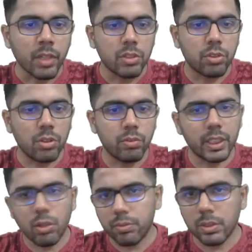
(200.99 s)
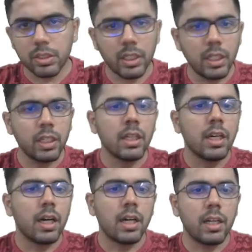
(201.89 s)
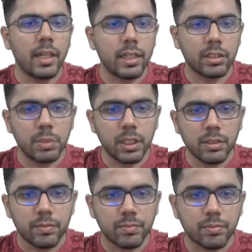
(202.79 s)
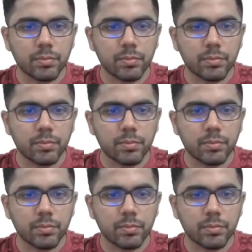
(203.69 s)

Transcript: So without further delay, let us begin.